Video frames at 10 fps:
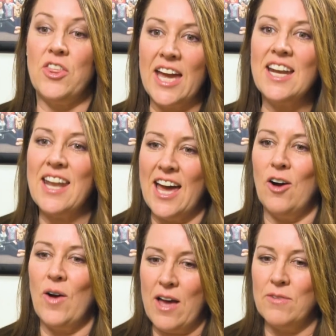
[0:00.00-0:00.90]
they
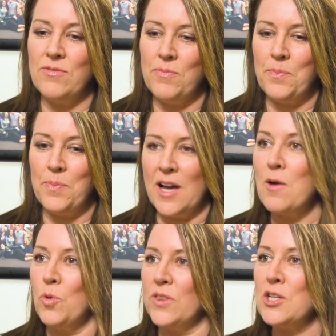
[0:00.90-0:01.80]
now have
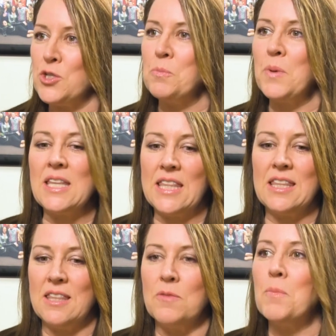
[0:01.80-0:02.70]
become what they should be
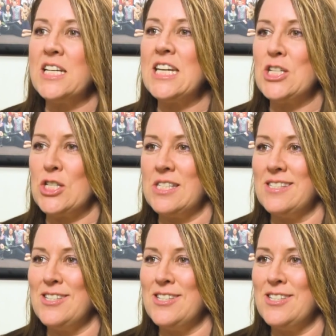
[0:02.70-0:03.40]
as my teachers.